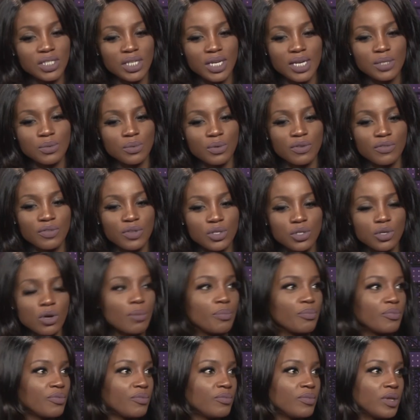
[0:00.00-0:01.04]
Shay is one of the
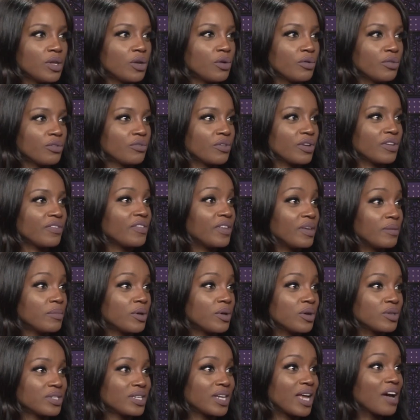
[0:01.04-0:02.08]
top, you know, three
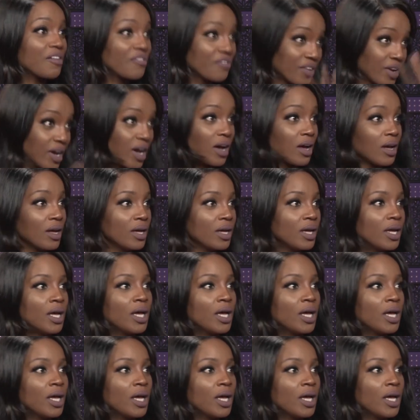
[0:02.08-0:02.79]
females in Africa.